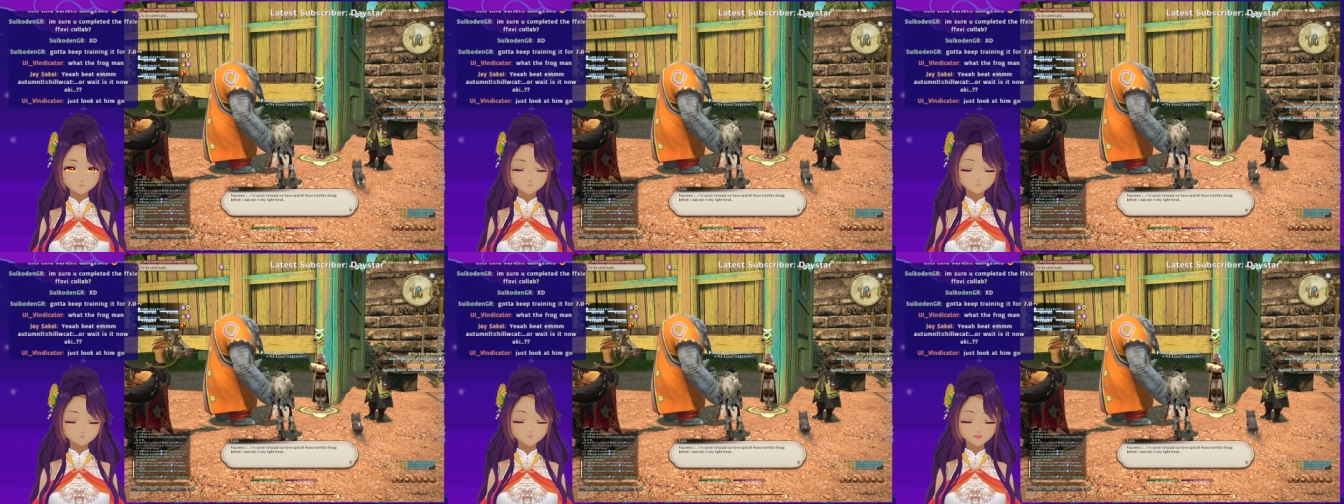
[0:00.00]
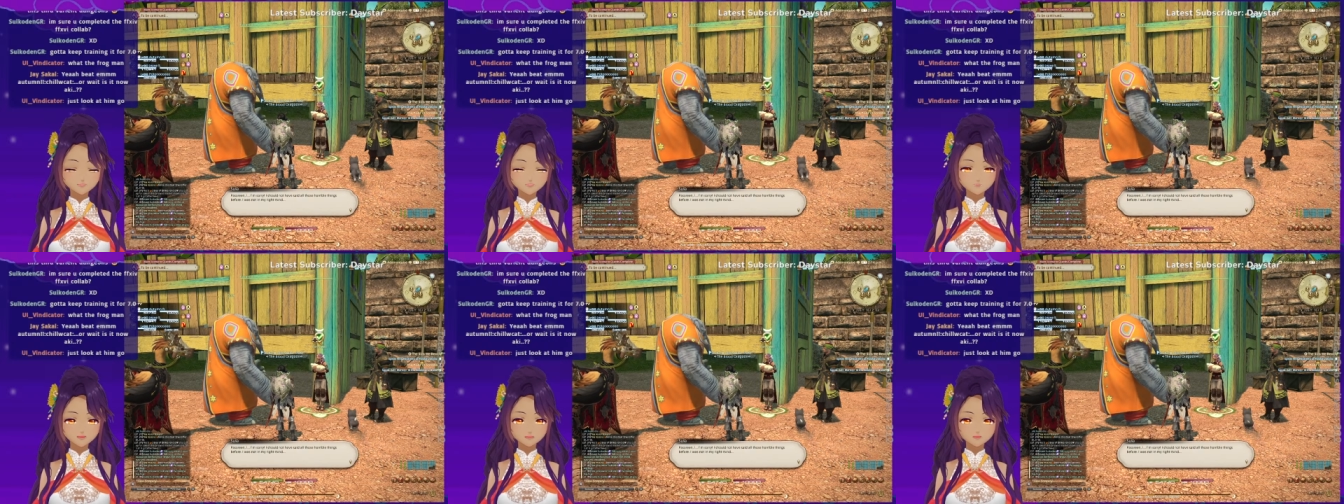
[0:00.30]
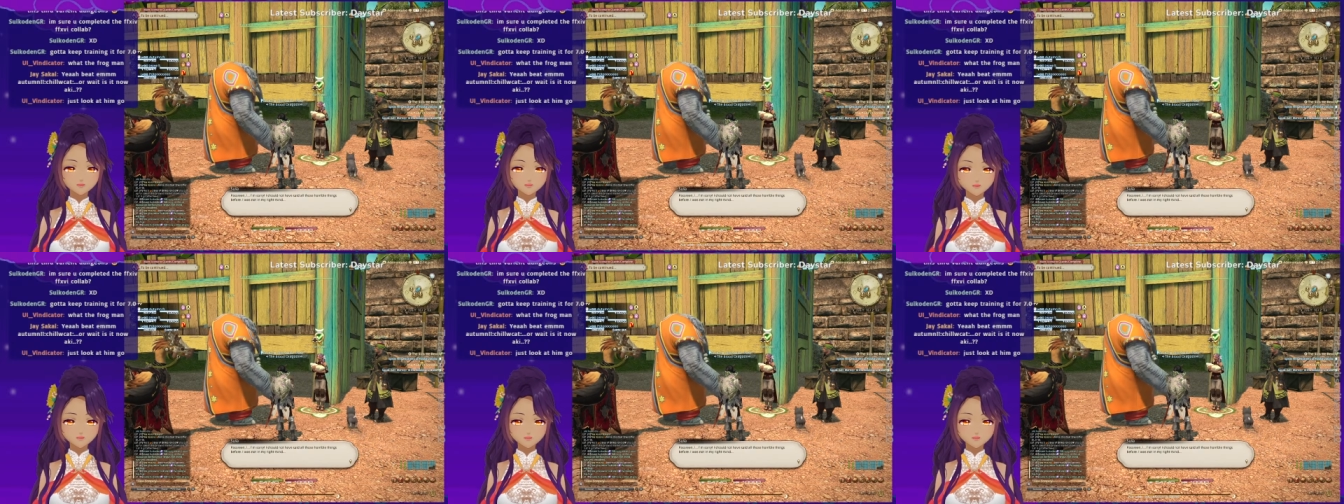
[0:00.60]

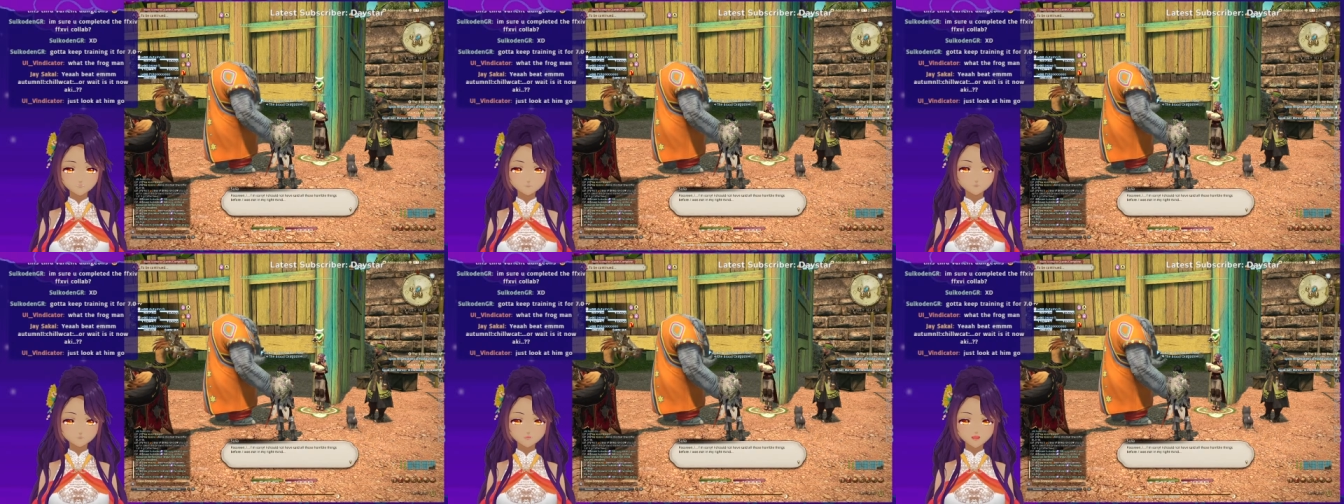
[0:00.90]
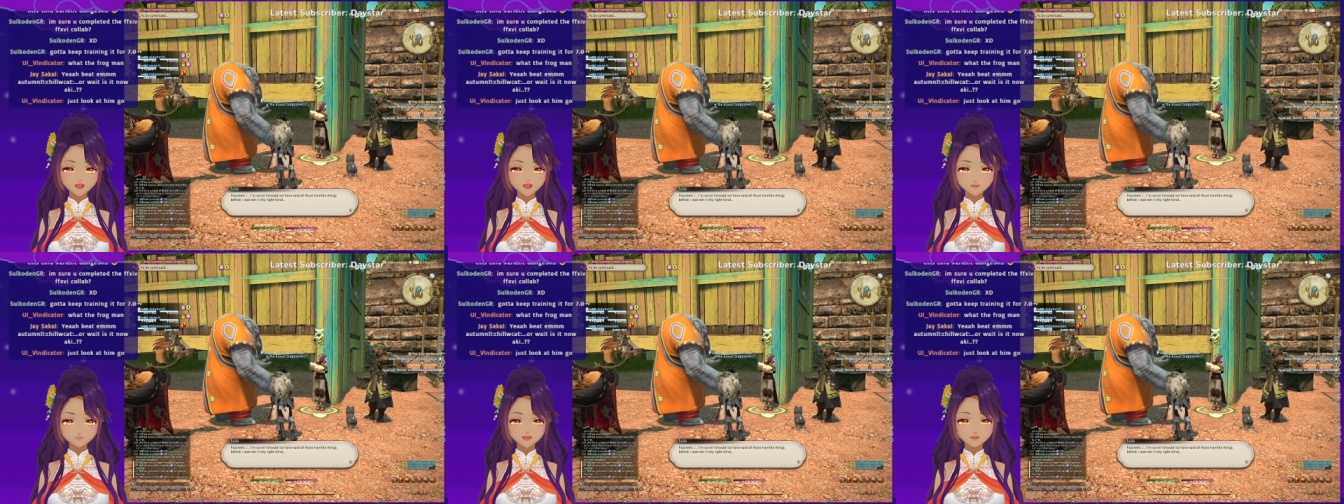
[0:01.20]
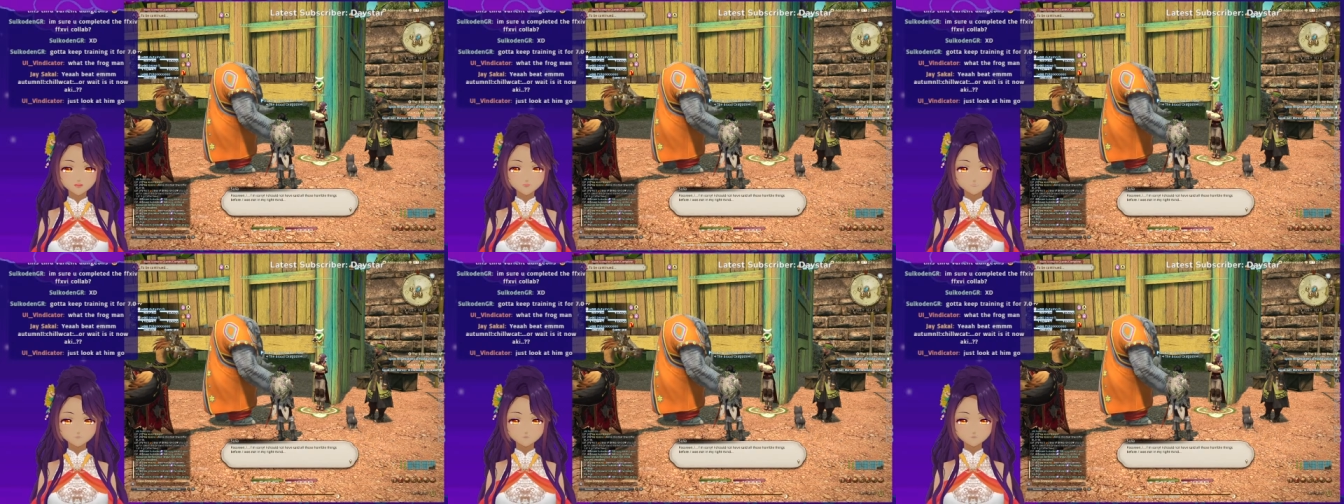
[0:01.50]
Passerine, I'm
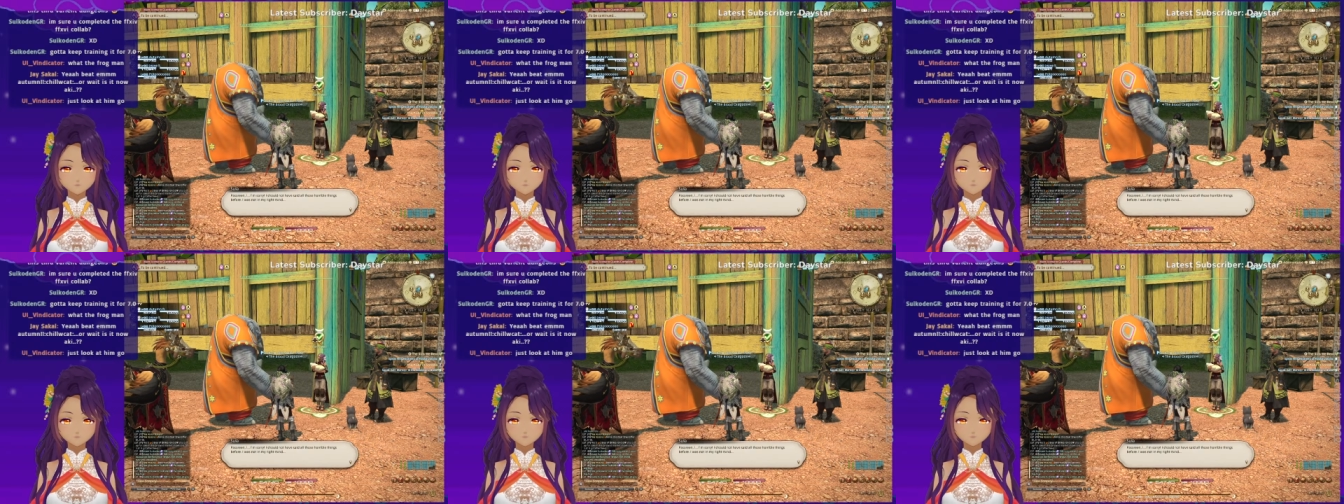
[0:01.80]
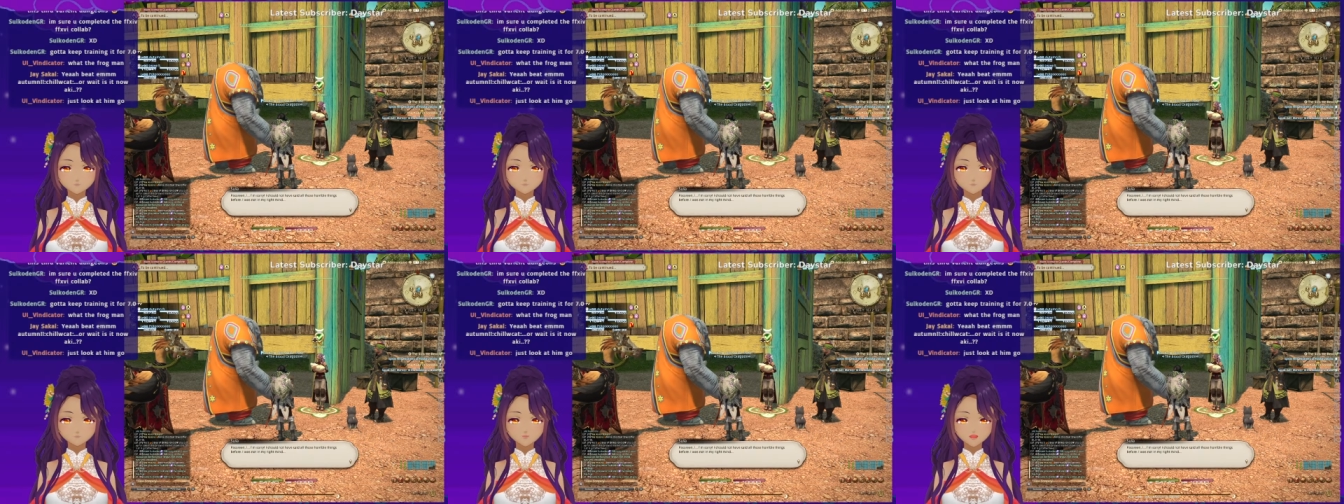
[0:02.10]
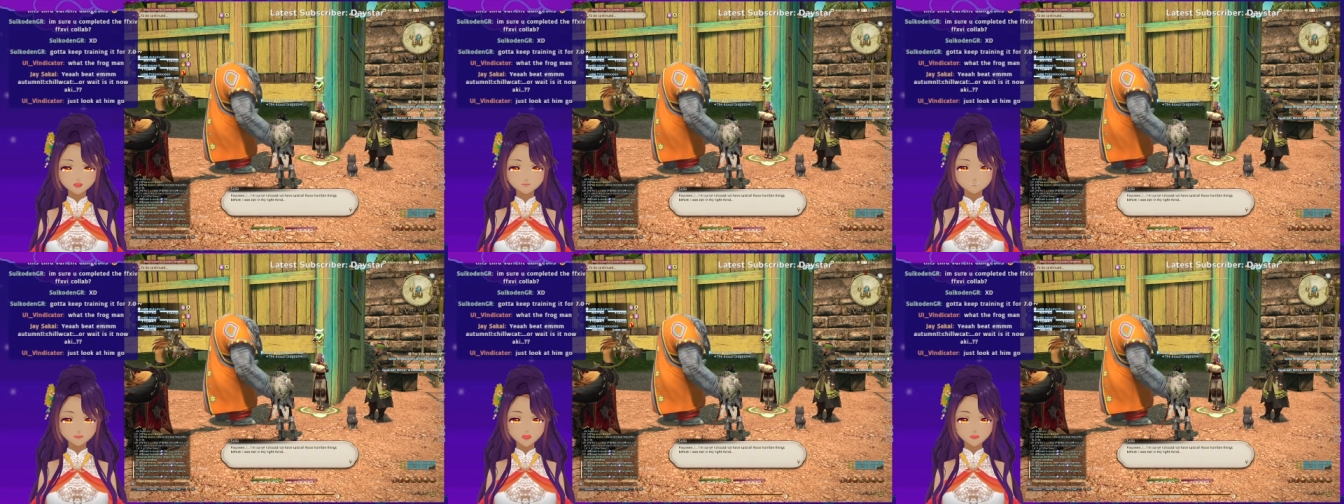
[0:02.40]

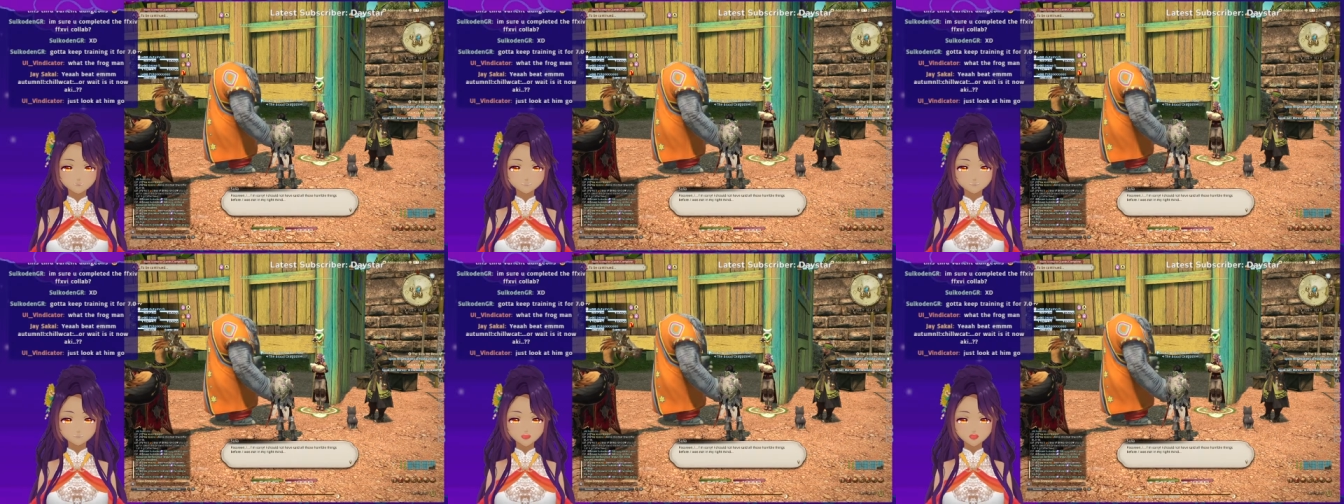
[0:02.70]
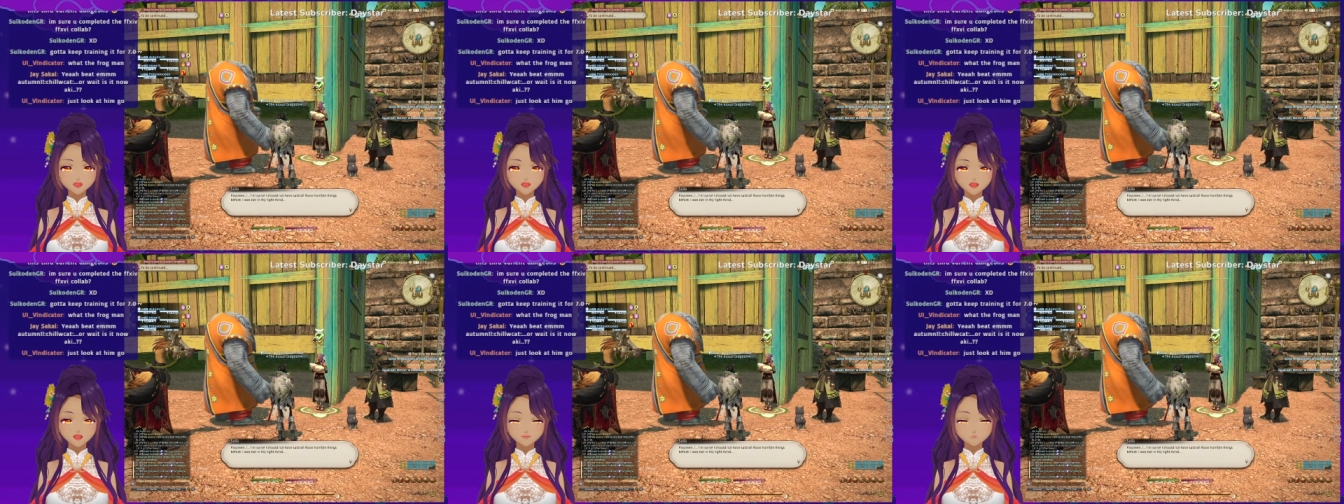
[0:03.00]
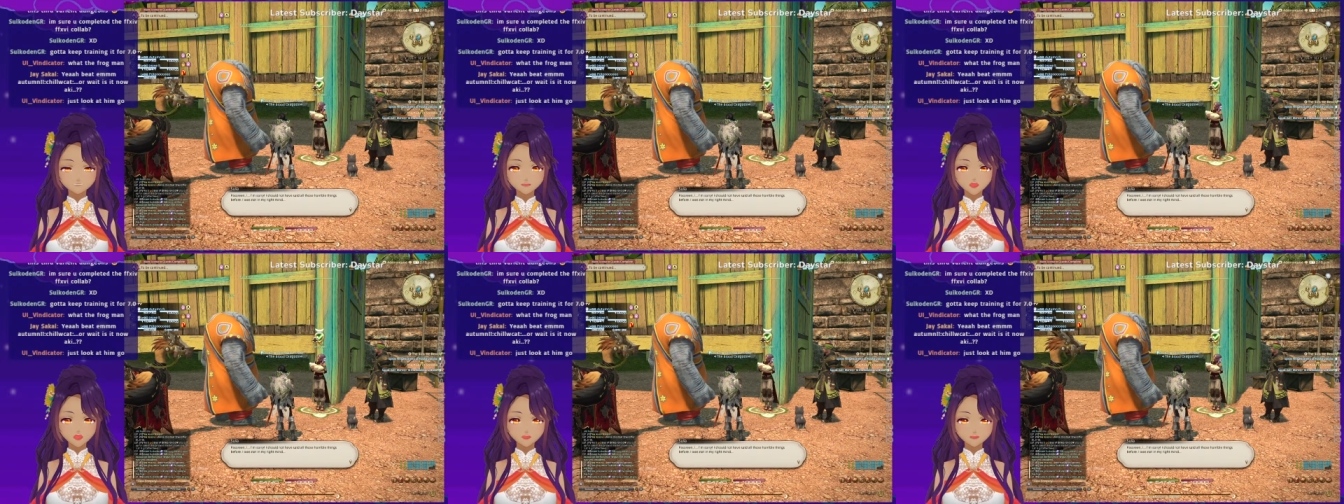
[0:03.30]
so sorry. I'm
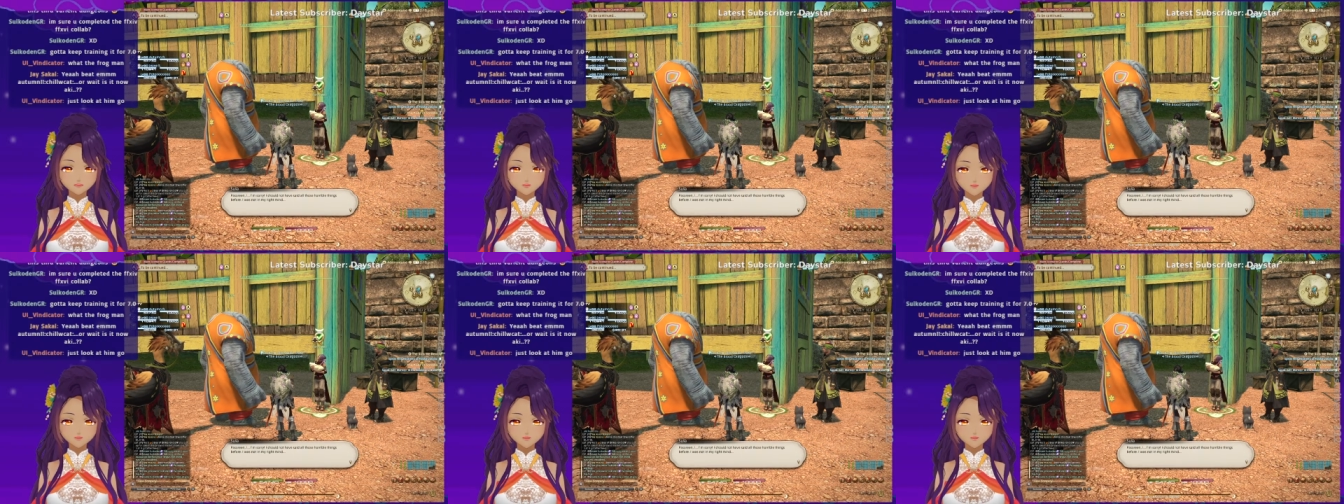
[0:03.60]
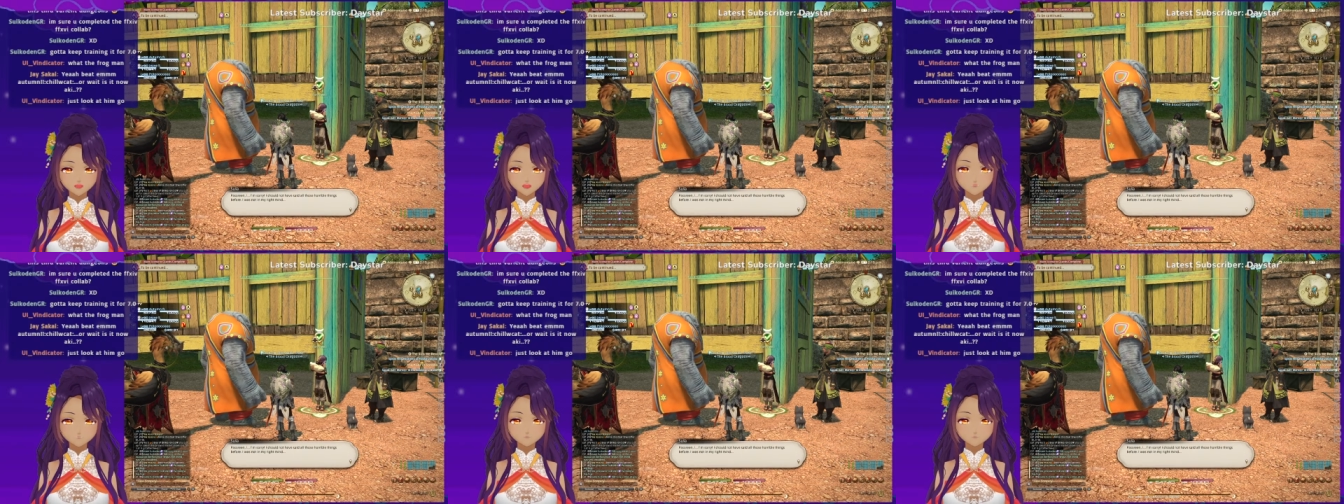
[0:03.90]
sorry.